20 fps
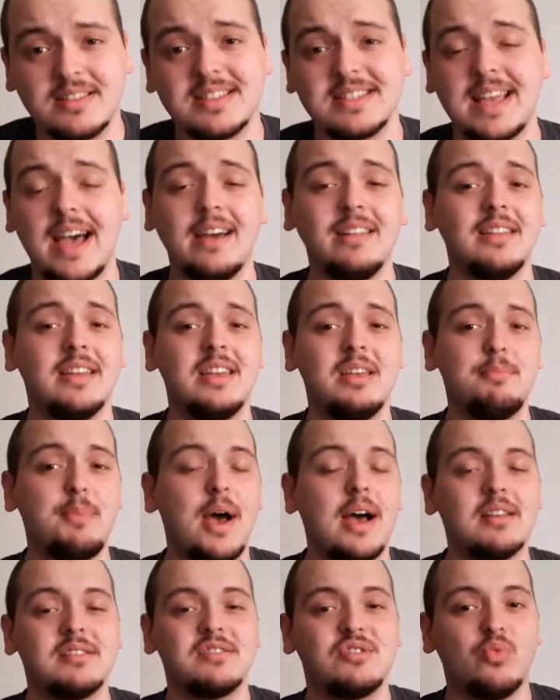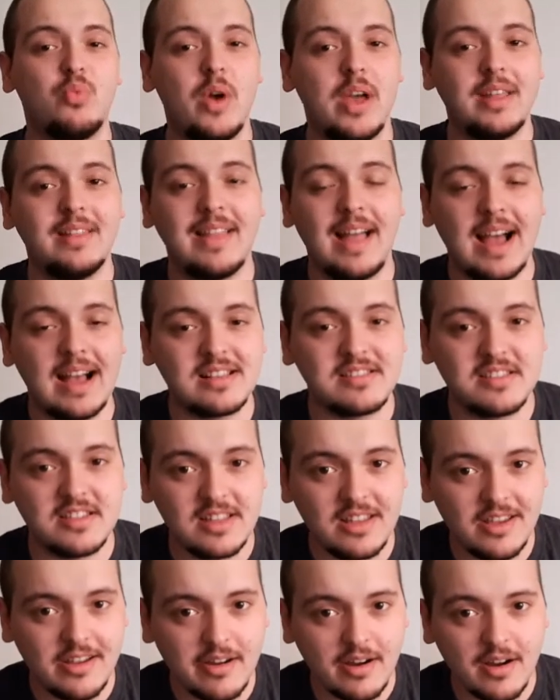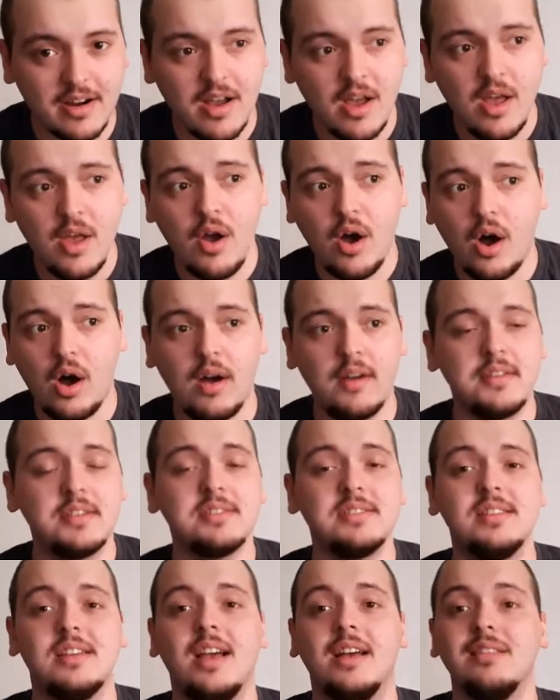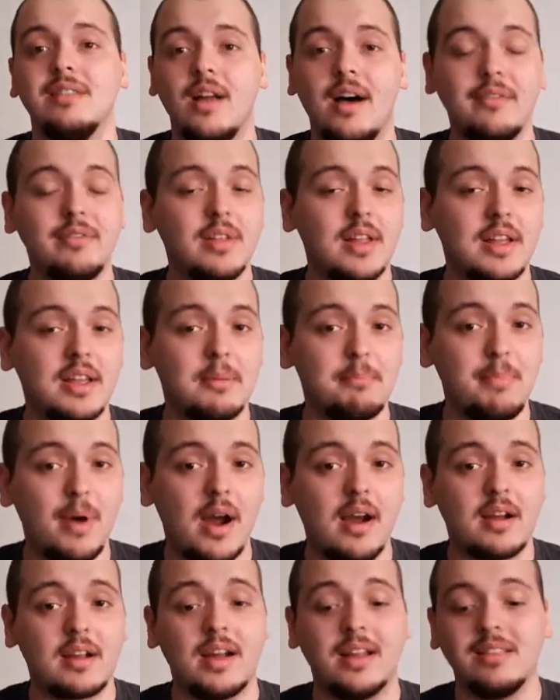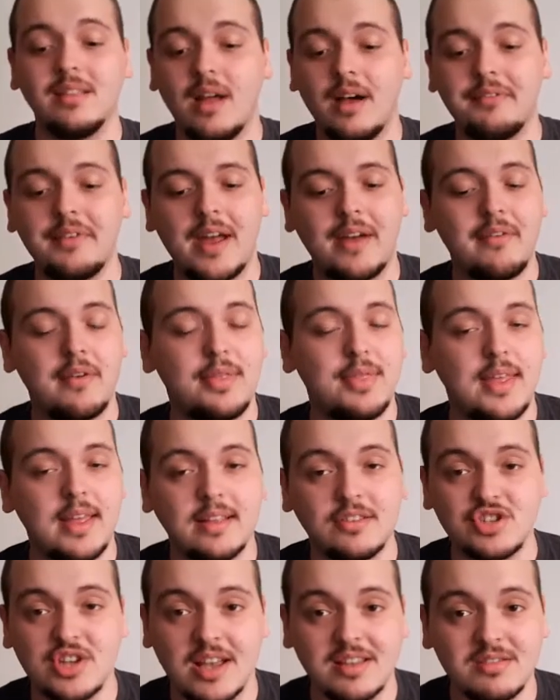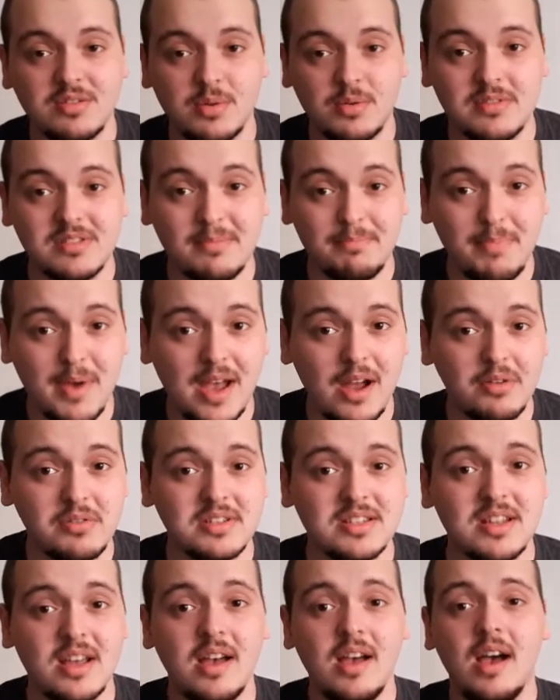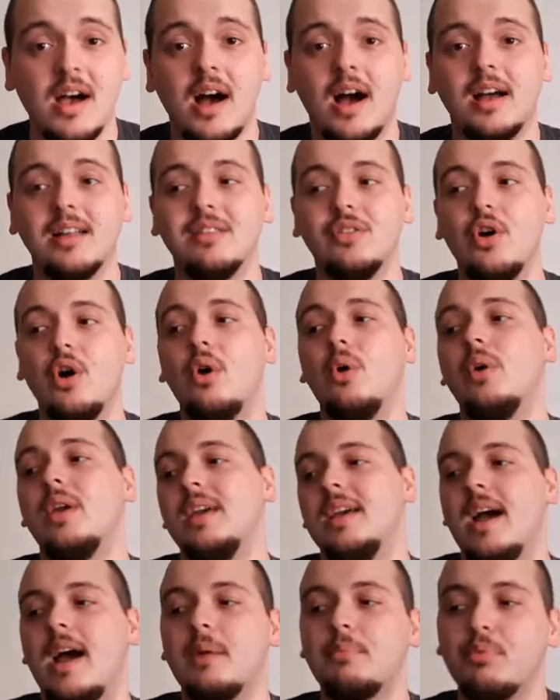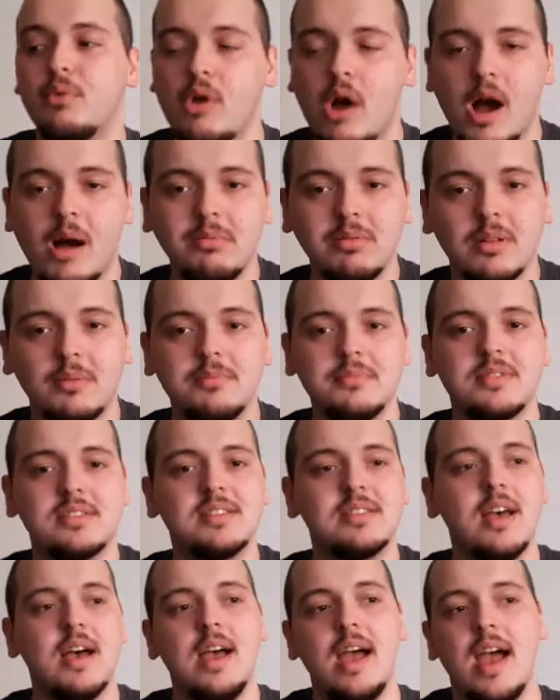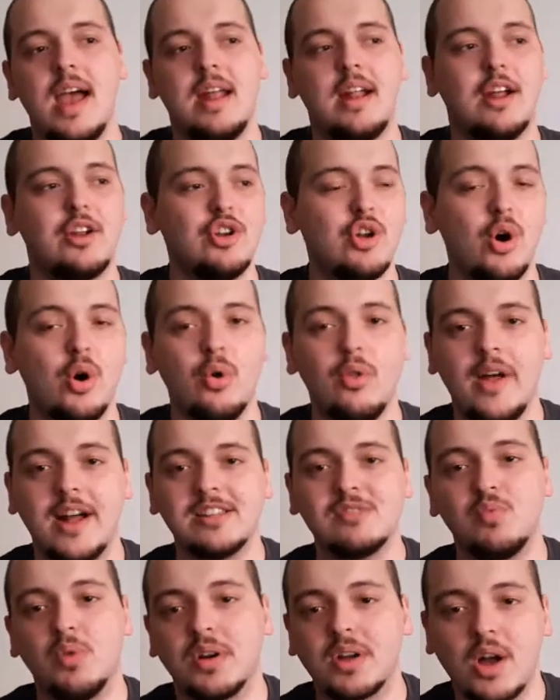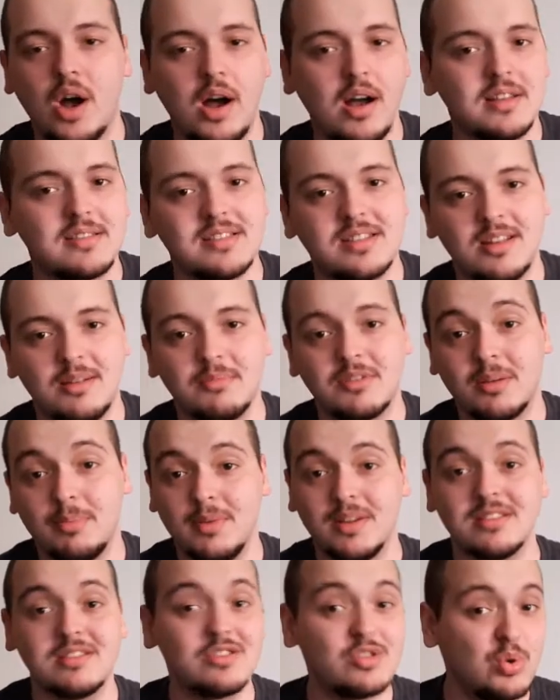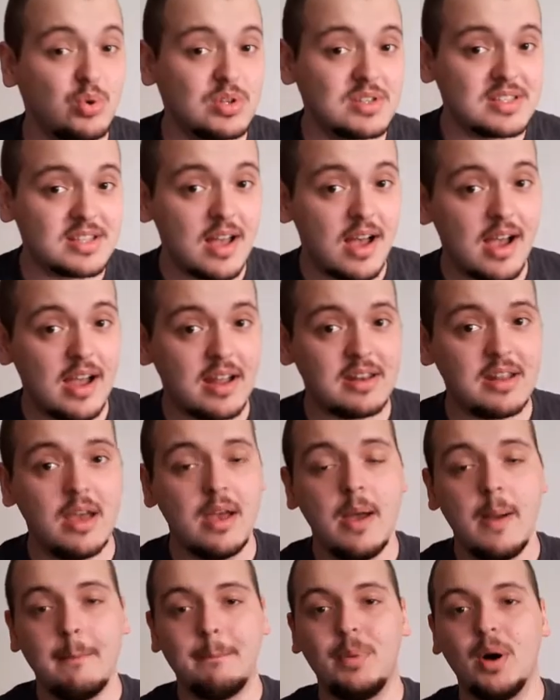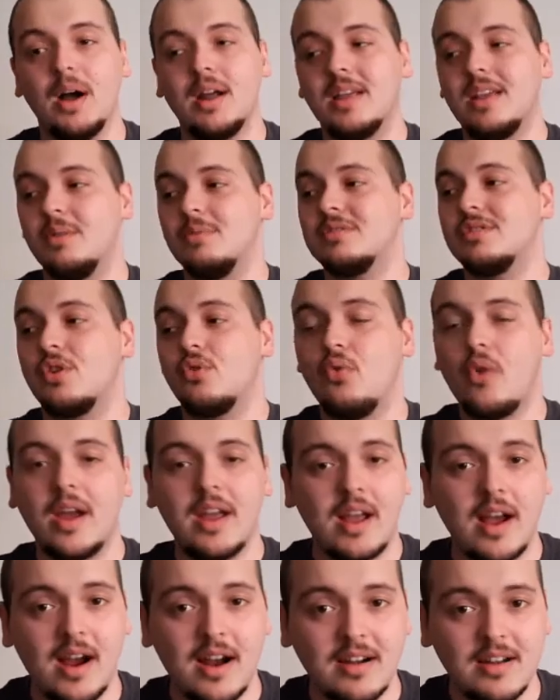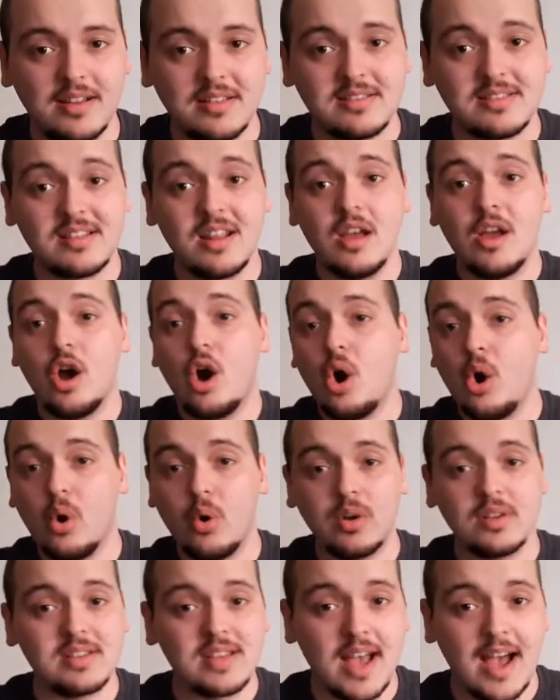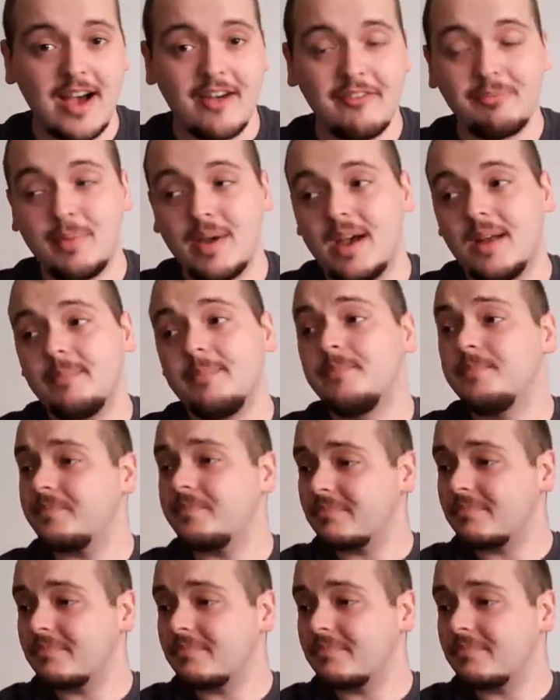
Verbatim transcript: Sadly, he passed away last year. Honestly, I love Linkin Park. I love everything Chester is about. I know he had problems, and I know that's what caused him to commit suicide, but he was a great artist, always have been.